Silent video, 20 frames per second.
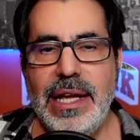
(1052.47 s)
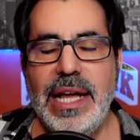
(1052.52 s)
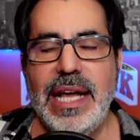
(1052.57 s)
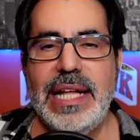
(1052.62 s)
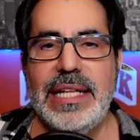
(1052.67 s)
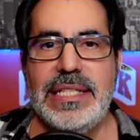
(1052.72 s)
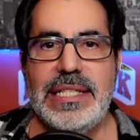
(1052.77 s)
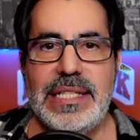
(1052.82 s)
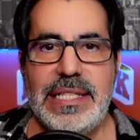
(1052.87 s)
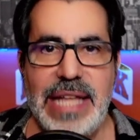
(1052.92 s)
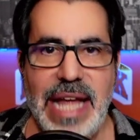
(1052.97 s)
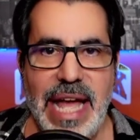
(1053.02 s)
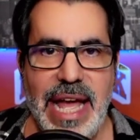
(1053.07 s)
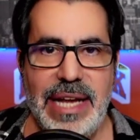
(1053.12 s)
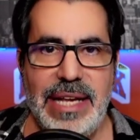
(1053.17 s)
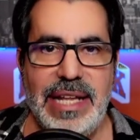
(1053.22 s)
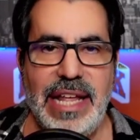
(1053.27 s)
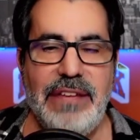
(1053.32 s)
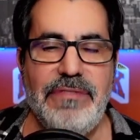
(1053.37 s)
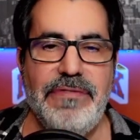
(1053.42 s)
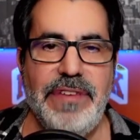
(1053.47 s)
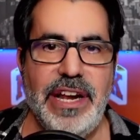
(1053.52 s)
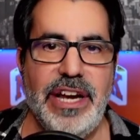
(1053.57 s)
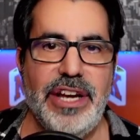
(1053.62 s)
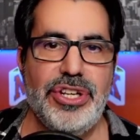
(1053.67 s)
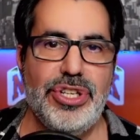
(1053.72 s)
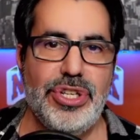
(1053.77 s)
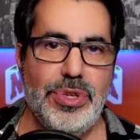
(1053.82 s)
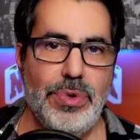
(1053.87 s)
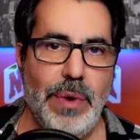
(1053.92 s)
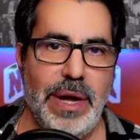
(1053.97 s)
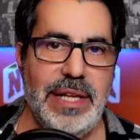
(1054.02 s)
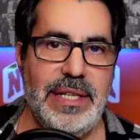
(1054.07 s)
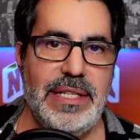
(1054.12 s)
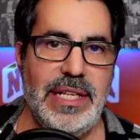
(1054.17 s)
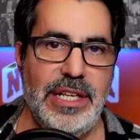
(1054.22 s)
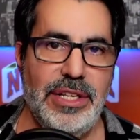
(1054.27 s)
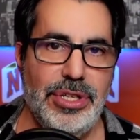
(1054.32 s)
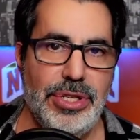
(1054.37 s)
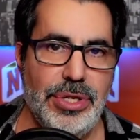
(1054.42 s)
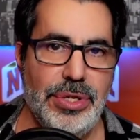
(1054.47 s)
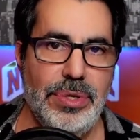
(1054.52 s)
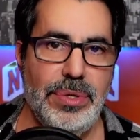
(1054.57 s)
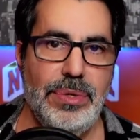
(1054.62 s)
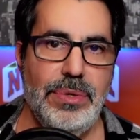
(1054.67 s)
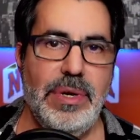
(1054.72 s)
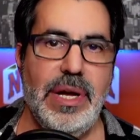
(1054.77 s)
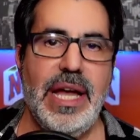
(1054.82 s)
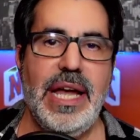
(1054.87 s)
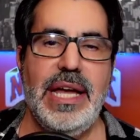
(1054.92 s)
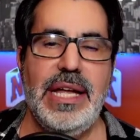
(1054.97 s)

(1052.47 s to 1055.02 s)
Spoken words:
Instead, they finished 22-19.